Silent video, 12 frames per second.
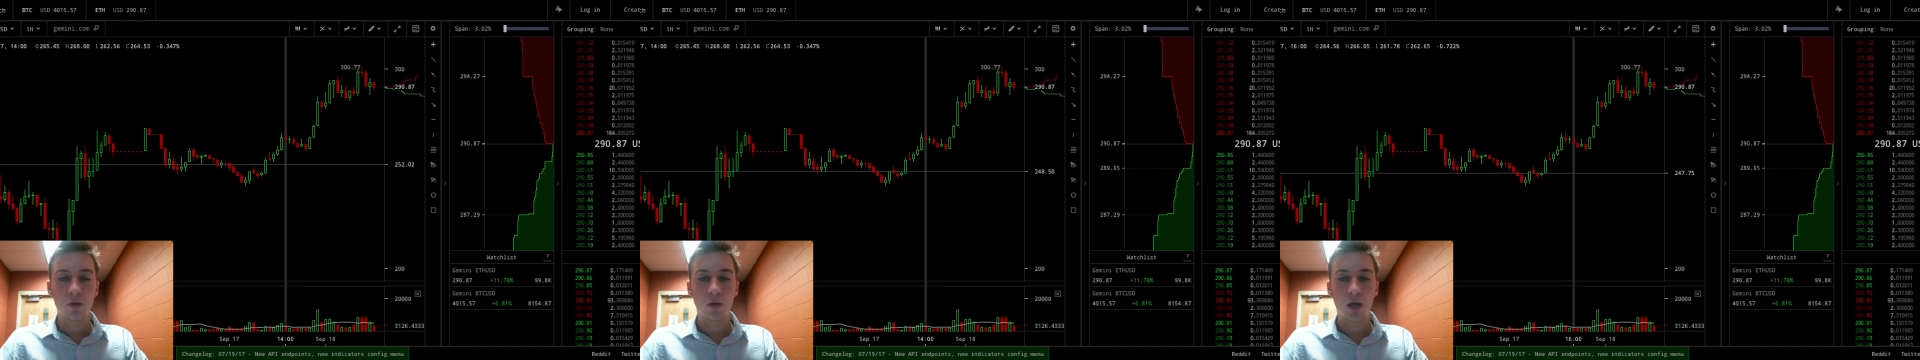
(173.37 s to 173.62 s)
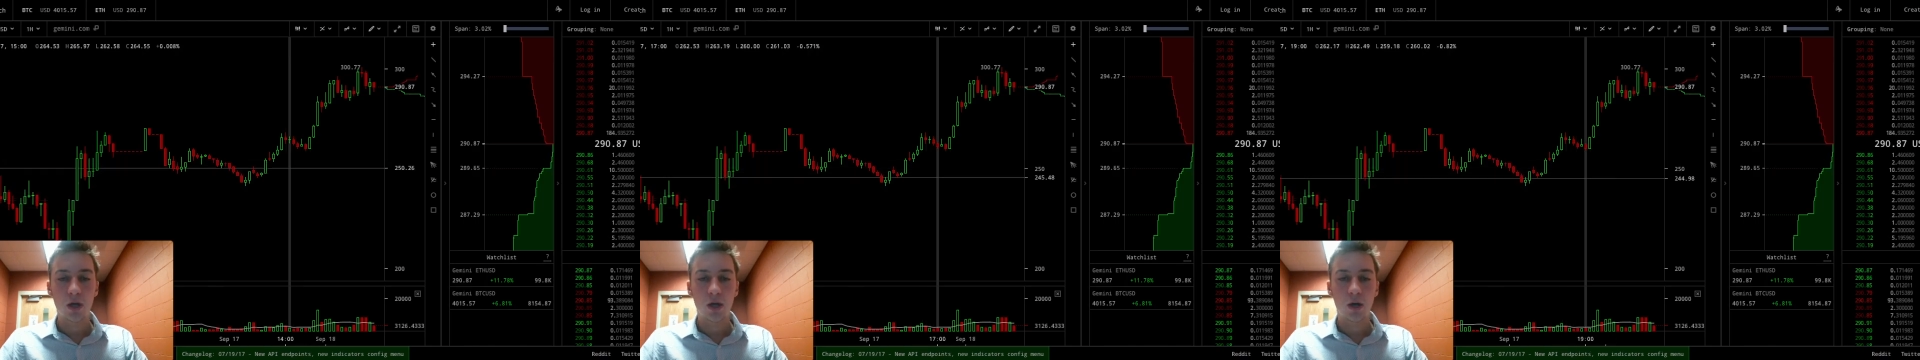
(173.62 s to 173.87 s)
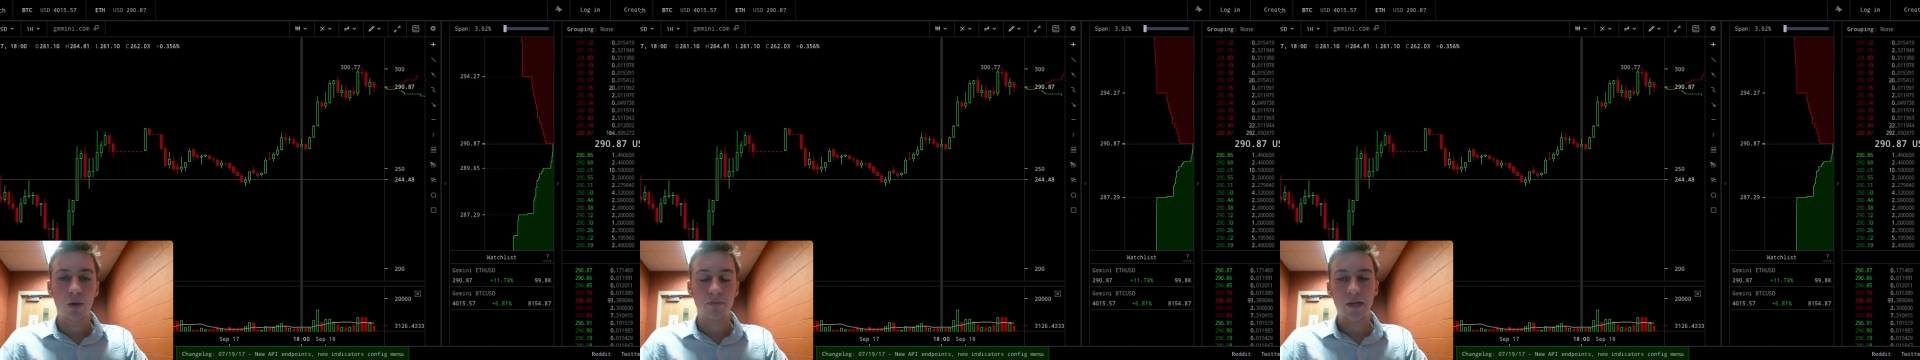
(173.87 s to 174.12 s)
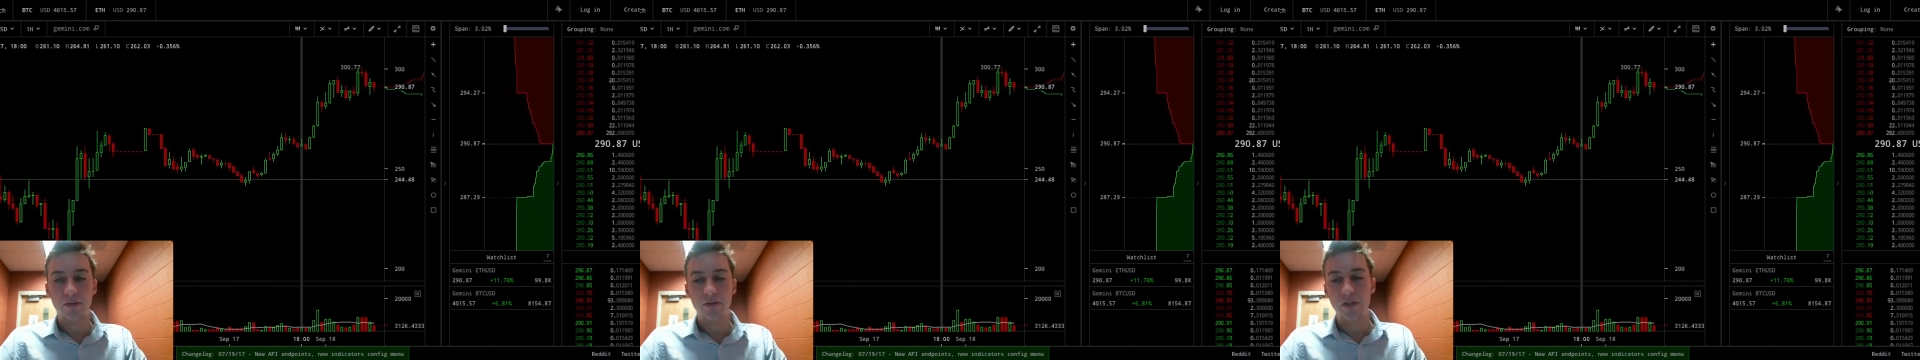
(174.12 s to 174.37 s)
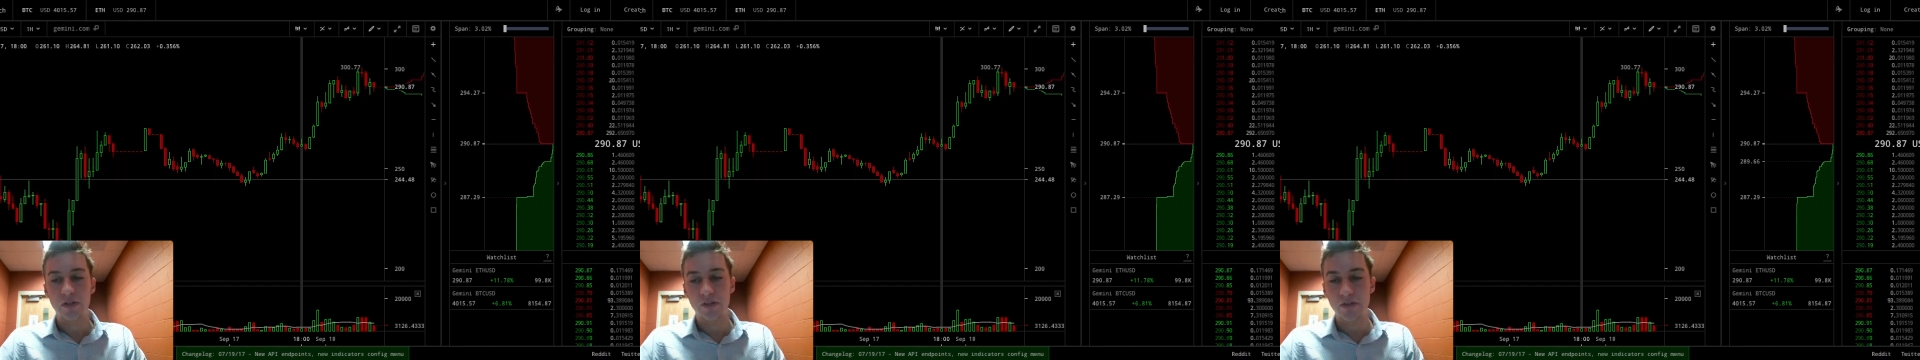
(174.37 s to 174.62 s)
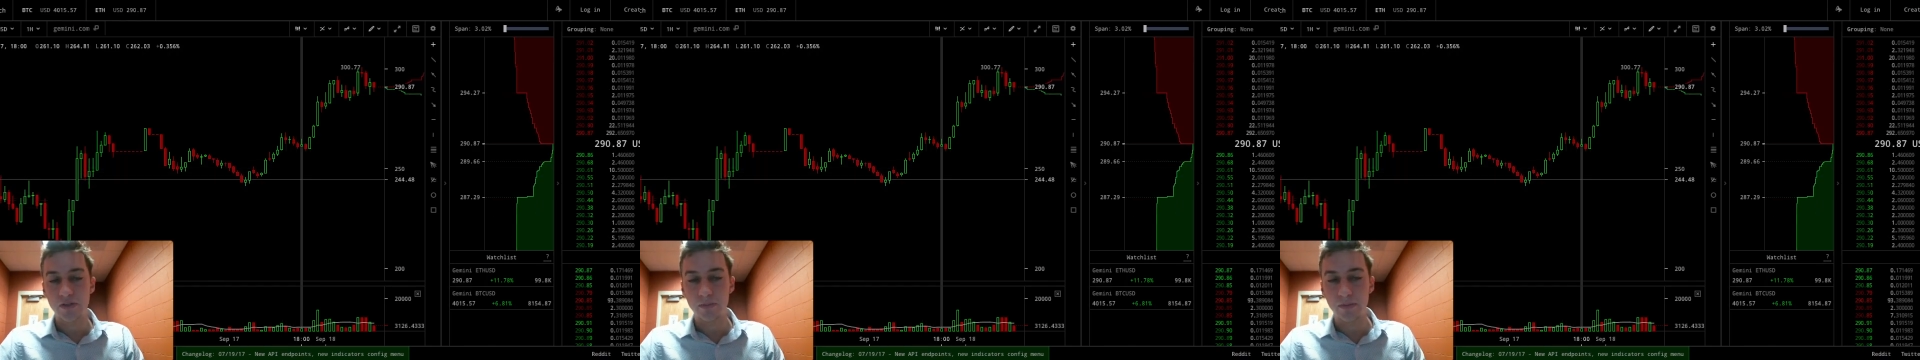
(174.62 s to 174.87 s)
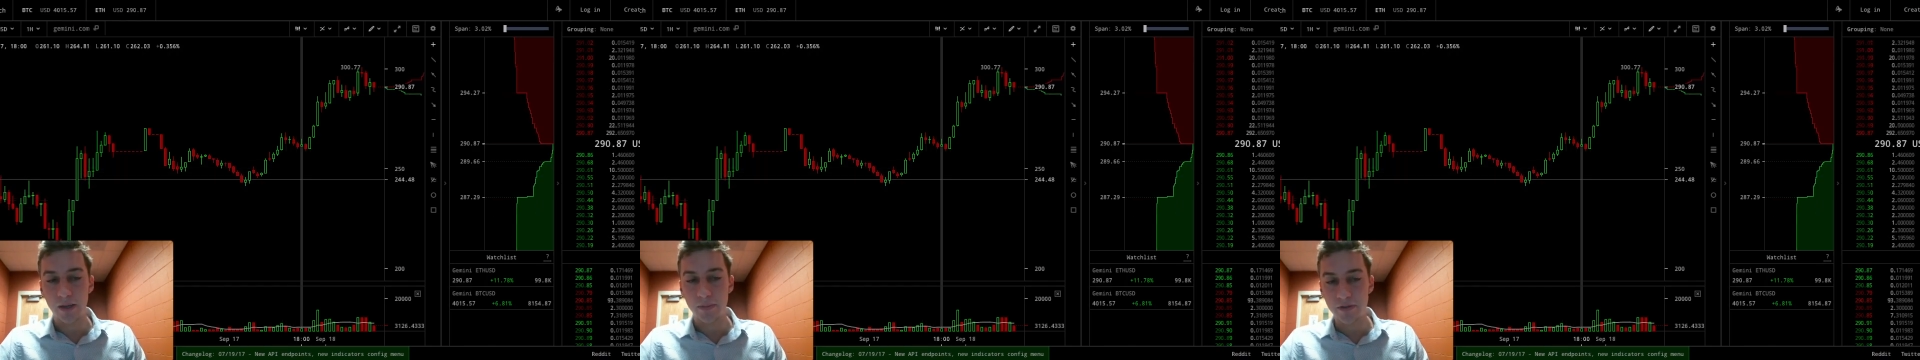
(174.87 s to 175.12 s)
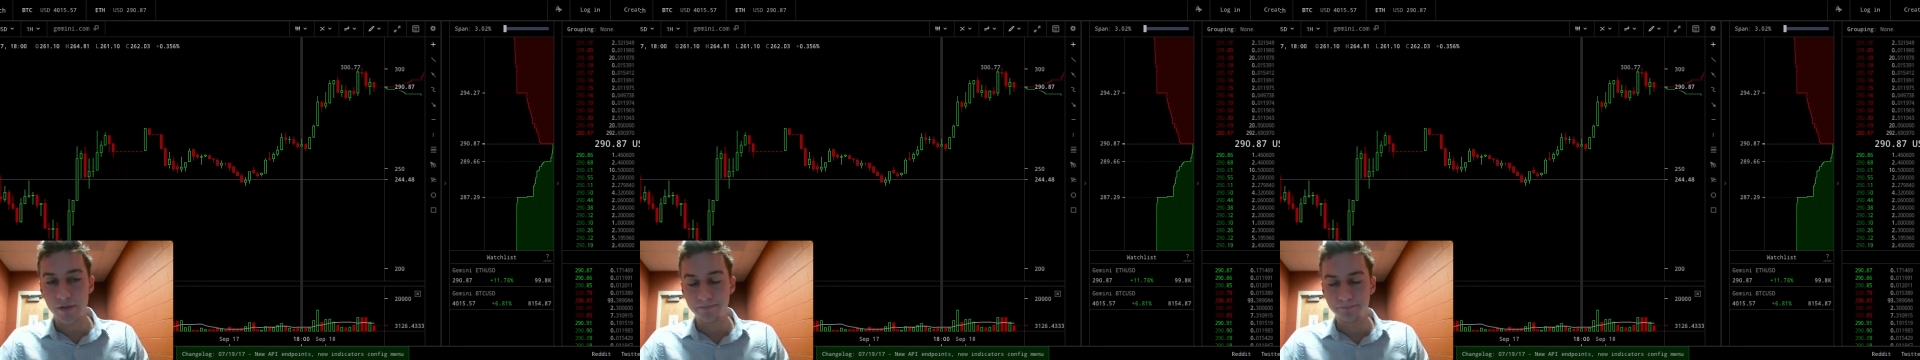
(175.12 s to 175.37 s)
away from the candlesticks
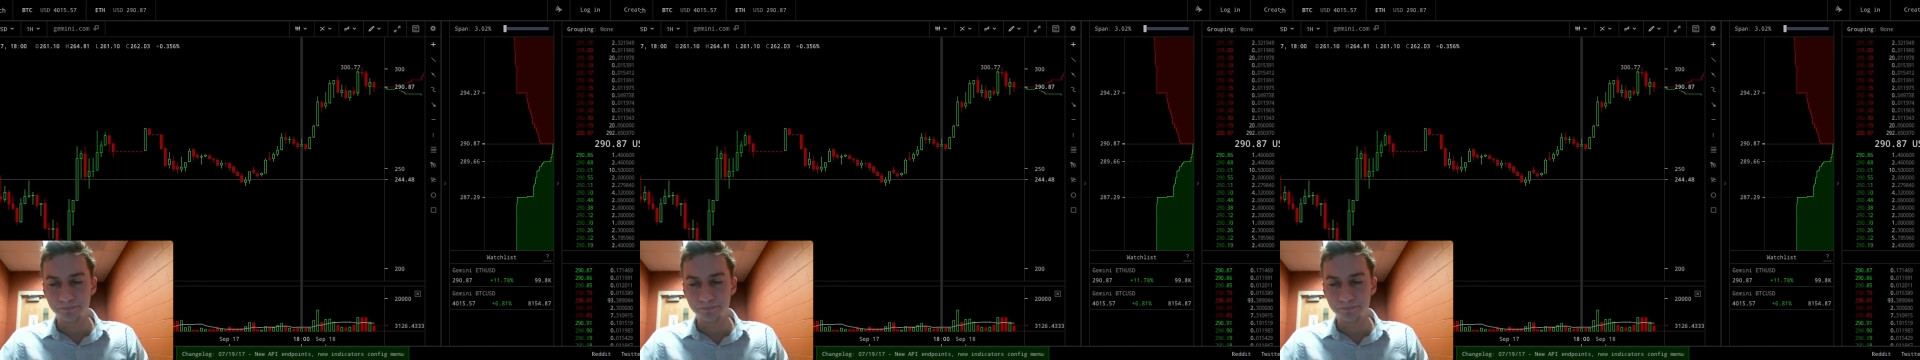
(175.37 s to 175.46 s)
sometimes.